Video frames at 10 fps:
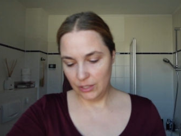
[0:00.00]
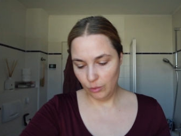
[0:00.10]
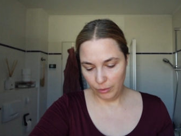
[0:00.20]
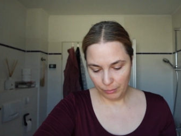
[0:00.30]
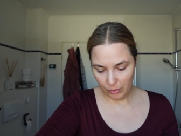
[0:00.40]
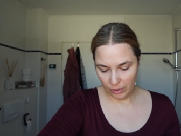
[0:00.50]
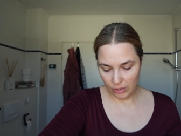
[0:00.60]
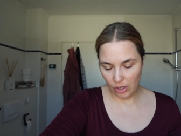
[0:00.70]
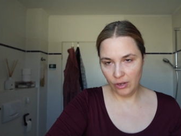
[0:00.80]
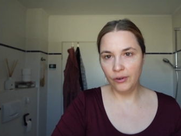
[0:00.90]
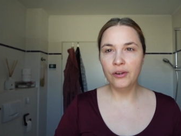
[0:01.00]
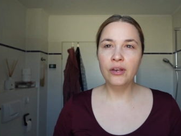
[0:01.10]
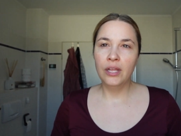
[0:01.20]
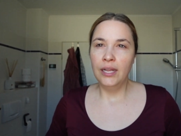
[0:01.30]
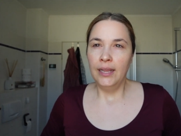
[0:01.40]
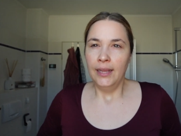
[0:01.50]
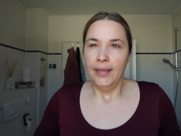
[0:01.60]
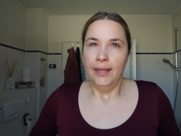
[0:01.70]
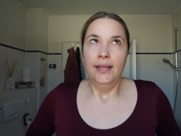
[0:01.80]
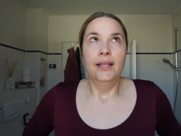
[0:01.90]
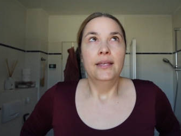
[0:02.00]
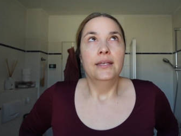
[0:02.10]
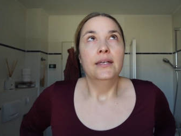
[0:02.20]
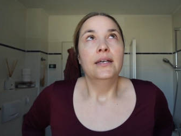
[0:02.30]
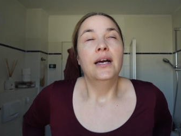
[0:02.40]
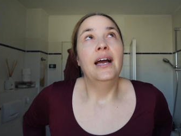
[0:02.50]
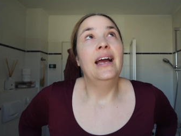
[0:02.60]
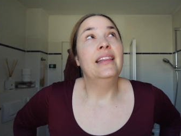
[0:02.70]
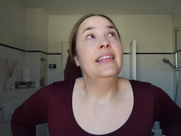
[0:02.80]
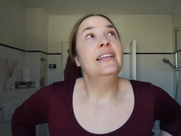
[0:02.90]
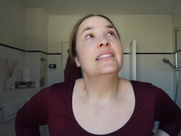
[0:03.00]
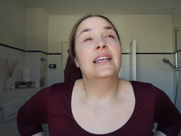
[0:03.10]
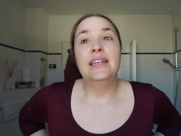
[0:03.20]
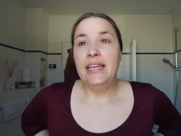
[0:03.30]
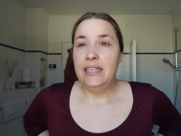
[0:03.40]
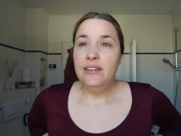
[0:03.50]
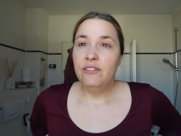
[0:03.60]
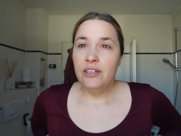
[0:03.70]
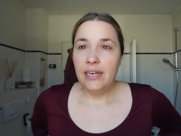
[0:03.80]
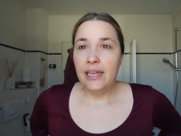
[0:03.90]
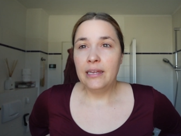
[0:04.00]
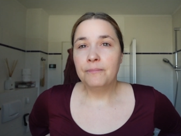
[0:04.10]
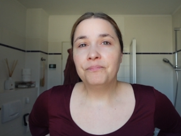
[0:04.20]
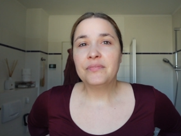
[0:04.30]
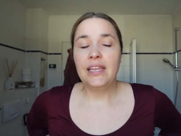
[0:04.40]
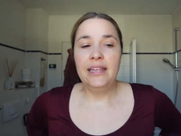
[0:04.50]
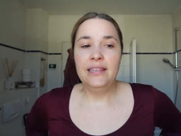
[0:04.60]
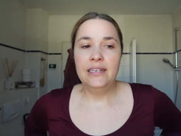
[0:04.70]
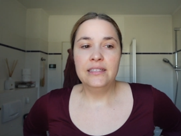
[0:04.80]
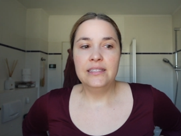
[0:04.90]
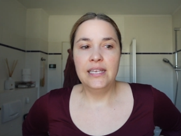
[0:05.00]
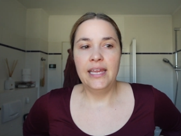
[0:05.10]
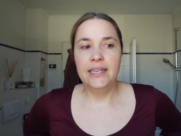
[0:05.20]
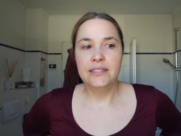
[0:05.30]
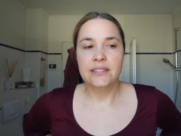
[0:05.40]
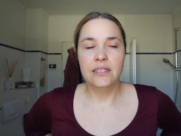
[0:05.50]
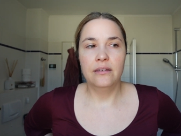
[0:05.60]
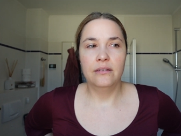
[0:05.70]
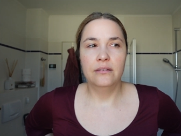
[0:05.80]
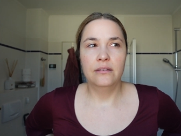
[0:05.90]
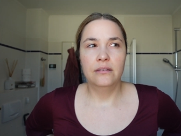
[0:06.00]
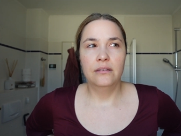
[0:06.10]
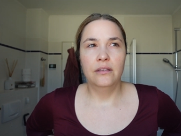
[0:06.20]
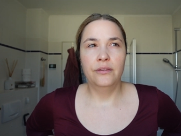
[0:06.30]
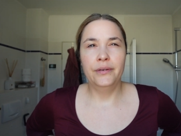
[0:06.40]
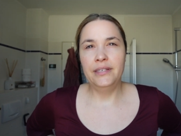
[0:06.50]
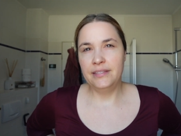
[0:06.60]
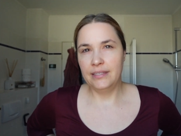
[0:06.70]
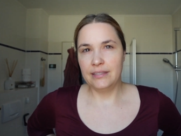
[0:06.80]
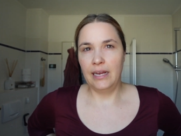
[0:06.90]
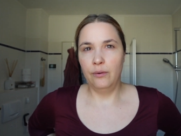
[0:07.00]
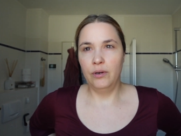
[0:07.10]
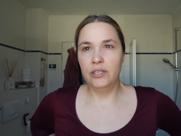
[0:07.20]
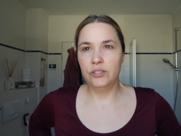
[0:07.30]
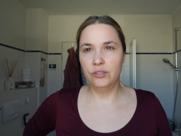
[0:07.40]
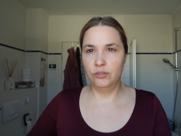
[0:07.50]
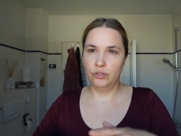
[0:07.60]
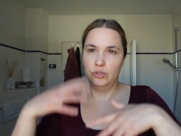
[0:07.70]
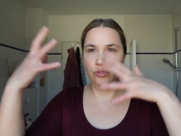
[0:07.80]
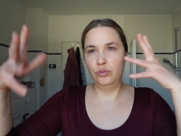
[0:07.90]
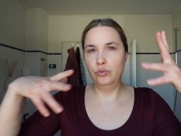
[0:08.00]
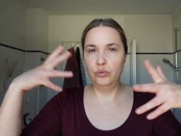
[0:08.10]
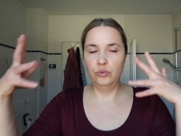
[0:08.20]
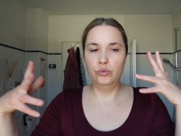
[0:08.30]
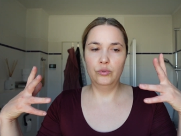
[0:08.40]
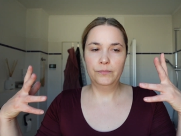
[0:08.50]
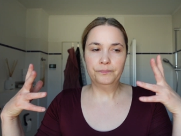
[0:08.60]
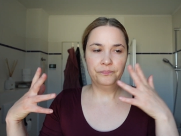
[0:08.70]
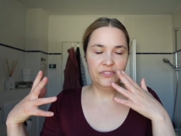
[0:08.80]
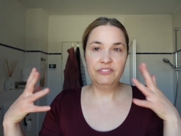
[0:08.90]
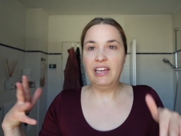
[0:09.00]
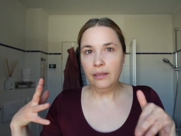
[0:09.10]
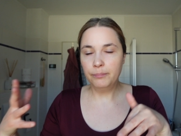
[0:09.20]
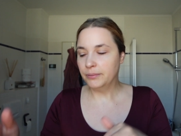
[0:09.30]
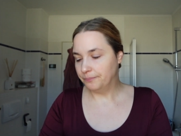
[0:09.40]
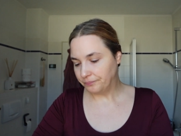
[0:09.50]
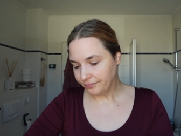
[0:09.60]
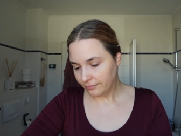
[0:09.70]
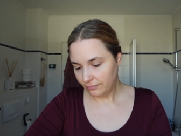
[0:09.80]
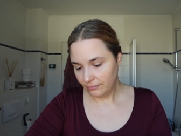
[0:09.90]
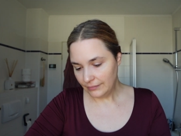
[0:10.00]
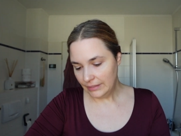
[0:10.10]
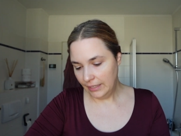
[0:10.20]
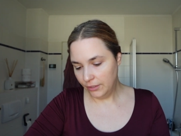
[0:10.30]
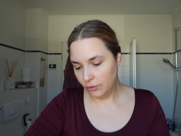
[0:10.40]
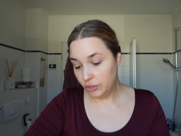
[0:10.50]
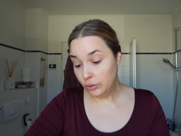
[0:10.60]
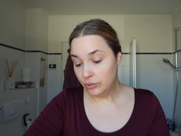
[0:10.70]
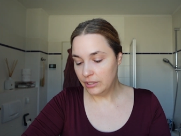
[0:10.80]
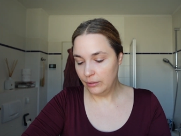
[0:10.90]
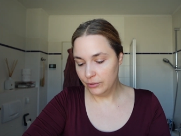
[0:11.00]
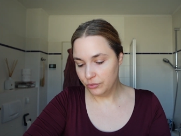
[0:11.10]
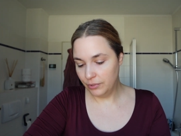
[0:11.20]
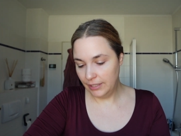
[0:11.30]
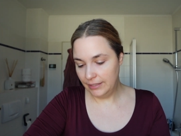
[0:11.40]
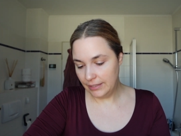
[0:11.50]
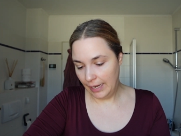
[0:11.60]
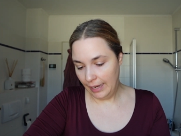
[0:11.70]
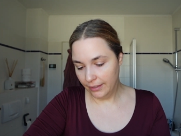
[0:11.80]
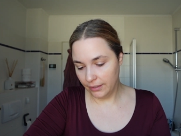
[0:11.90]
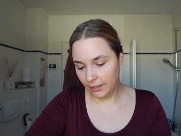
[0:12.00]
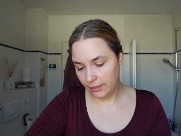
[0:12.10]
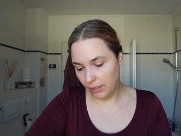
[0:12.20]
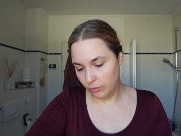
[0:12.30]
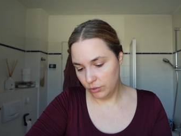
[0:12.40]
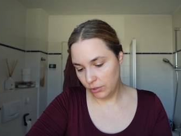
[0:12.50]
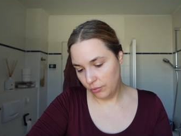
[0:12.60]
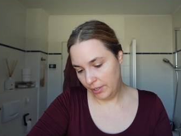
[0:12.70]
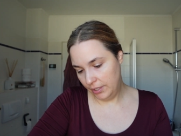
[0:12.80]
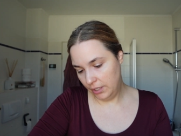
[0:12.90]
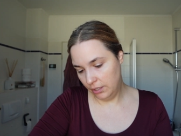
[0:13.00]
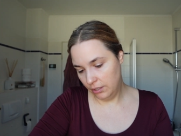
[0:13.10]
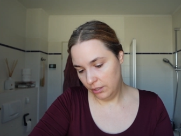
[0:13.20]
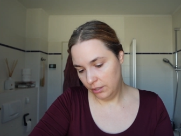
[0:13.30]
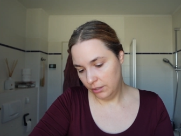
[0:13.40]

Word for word: So we put it on, I think, Sunday evening, and then it takes thirty-six hours to develop. And on Tuesday it was really dark, and now it's already